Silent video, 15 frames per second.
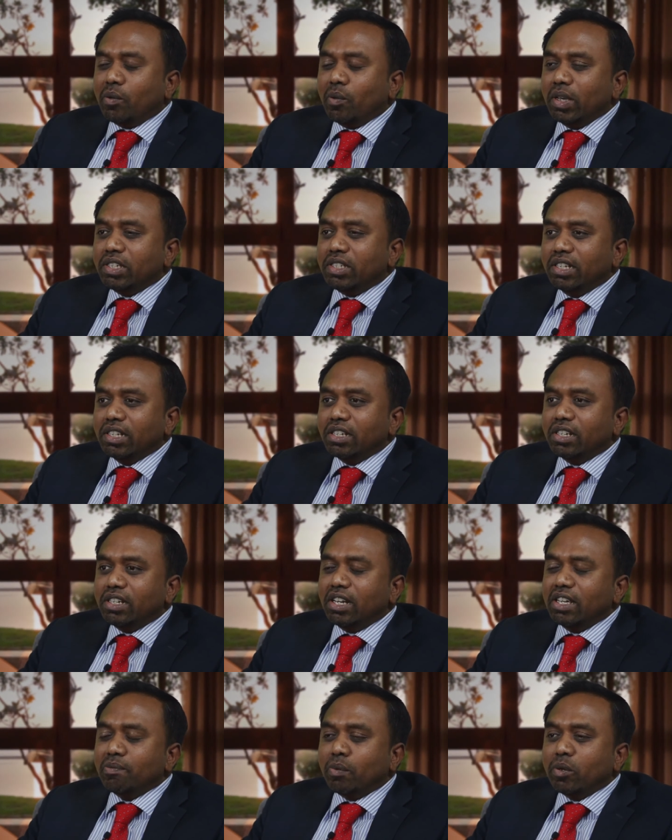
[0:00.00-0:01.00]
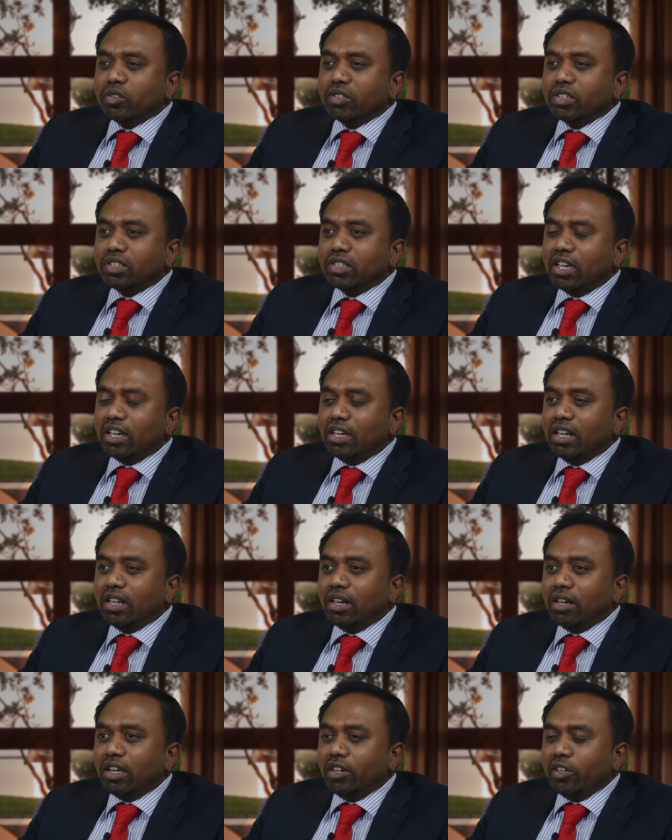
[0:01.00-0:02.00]
question was
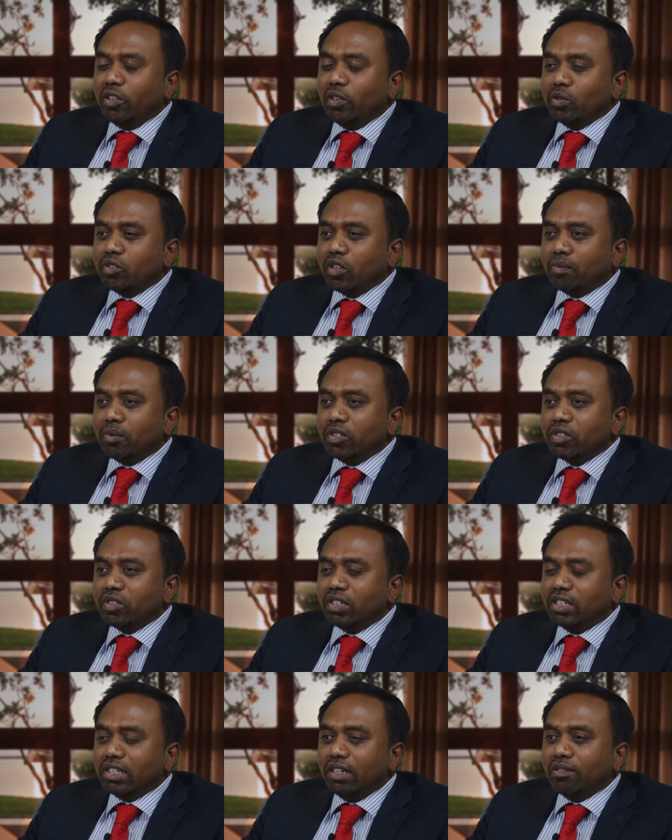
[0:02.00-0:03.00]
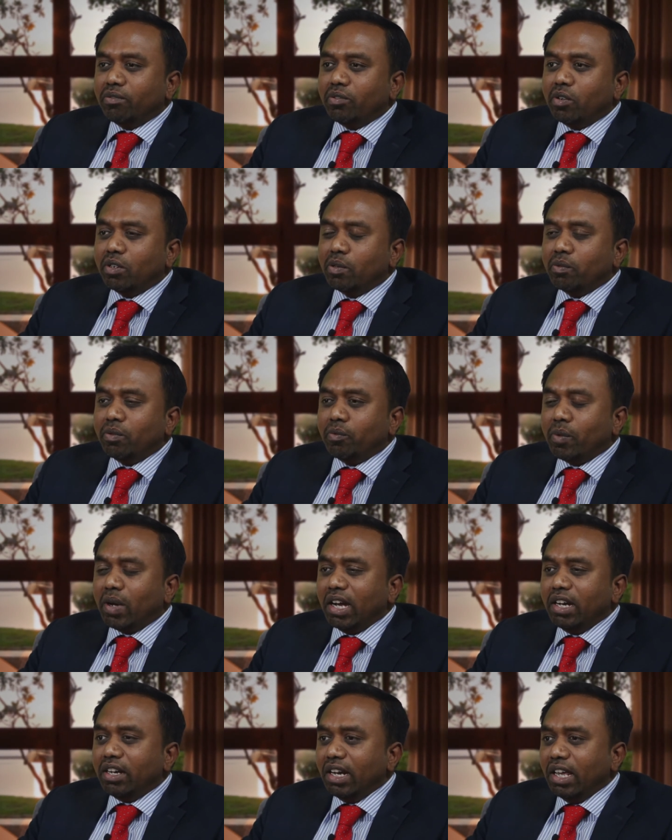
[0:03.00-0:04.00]
a huge opportunity for a
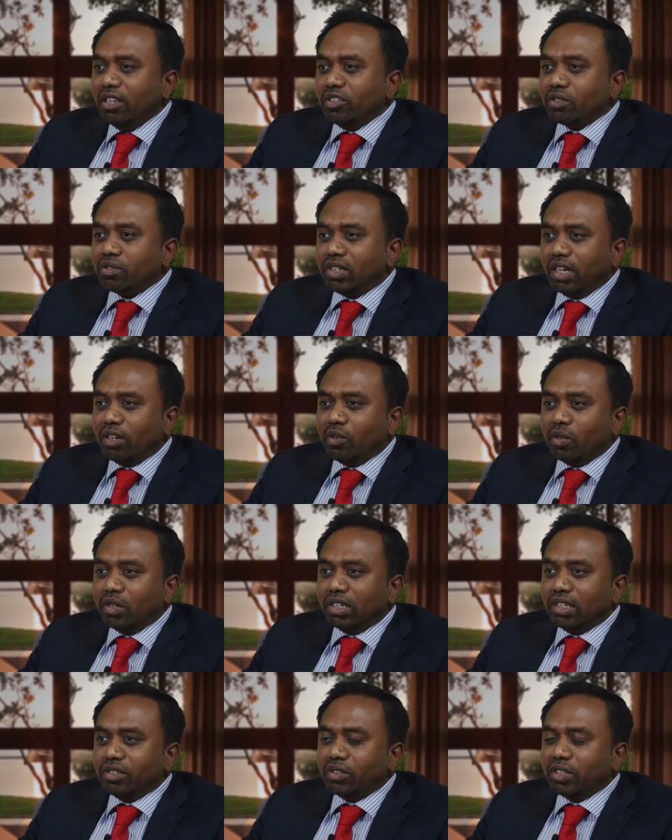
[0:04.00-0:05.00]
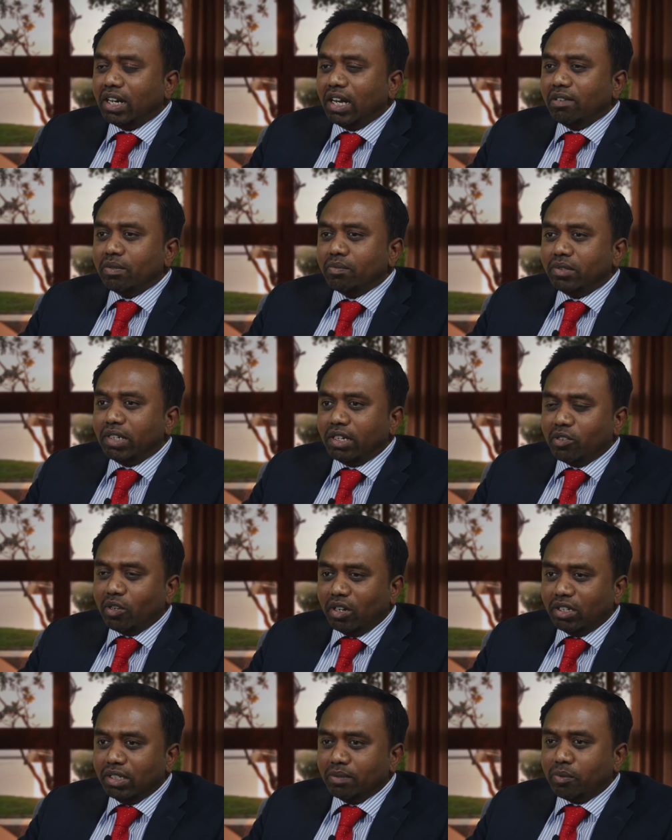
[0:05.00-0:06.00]
wide range of stakeholders, right, from
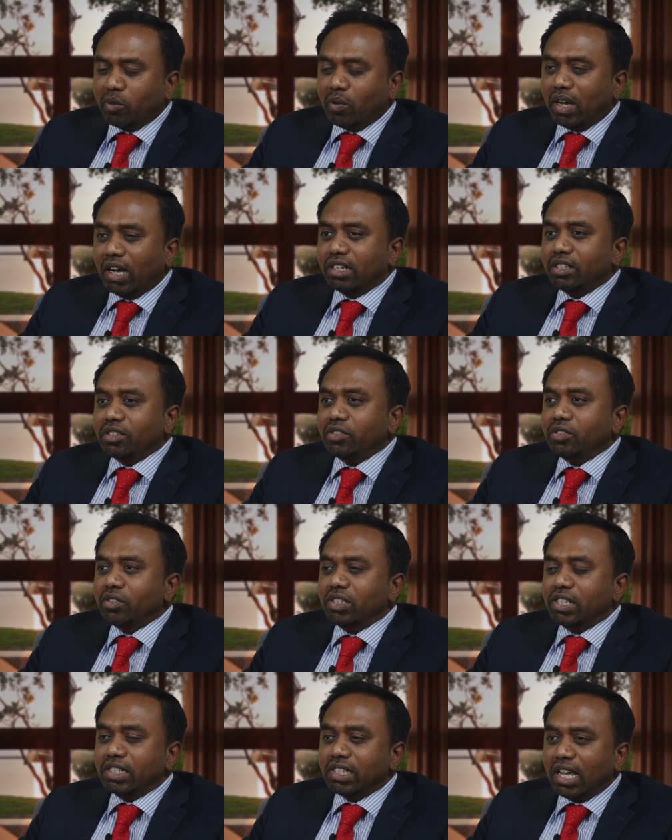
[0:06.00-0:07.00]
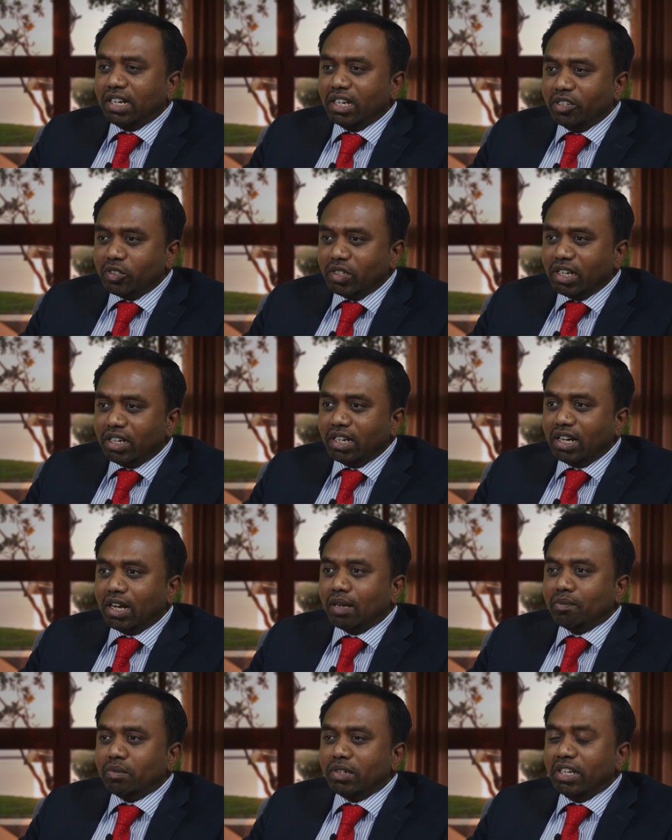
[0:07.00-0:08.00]
technology providers to design engineering
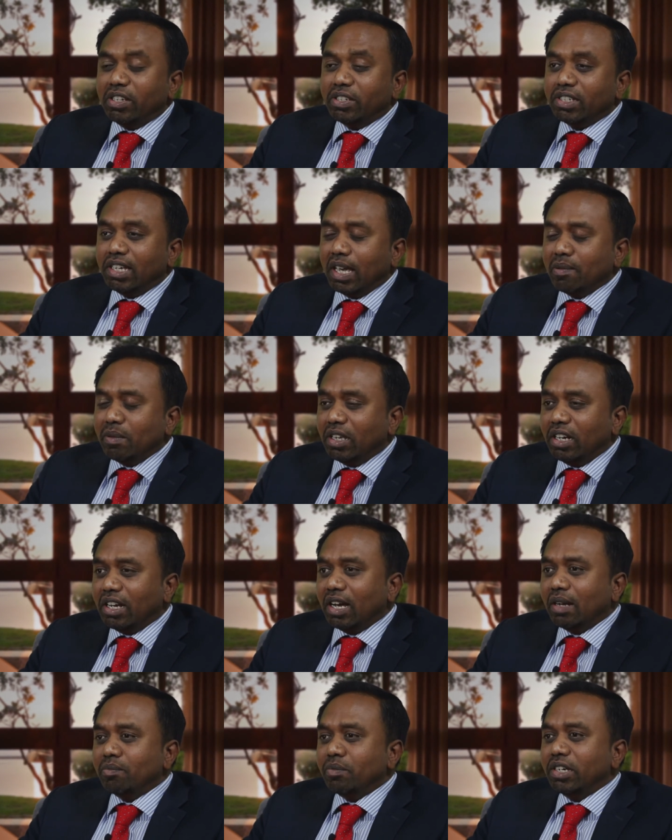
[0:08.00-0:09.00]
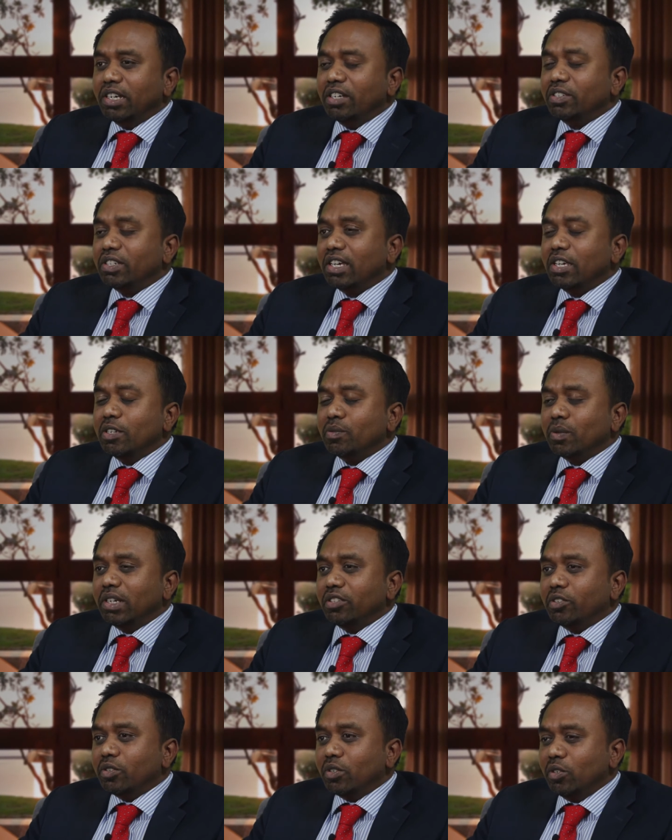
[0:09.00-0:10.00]
companies, chemical companies, as well
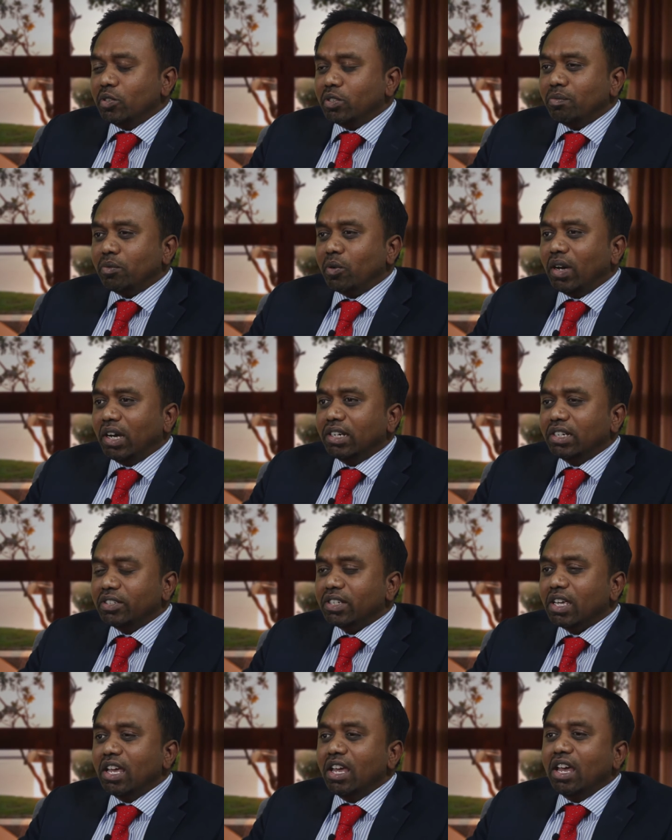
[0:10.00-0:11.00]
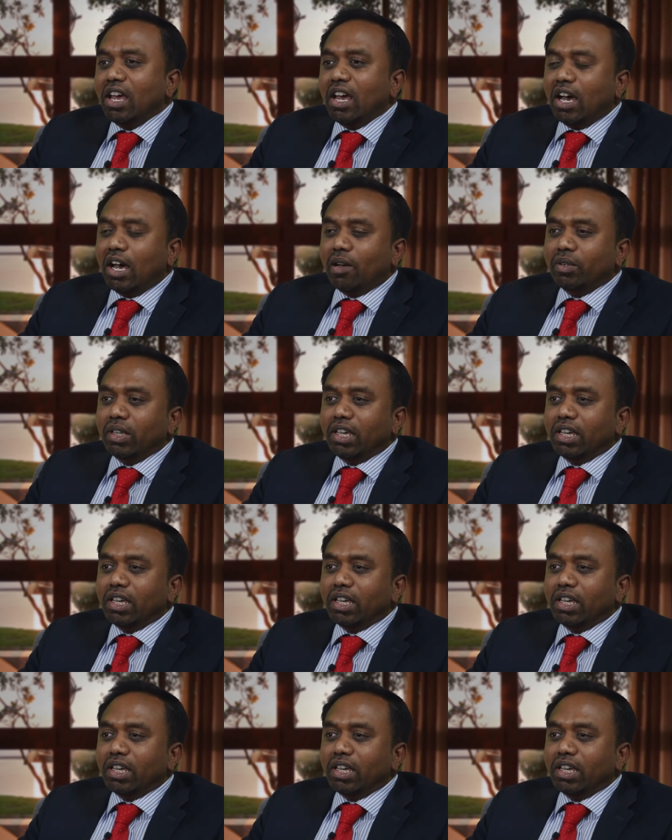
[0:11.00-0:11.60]
as solution providers, how they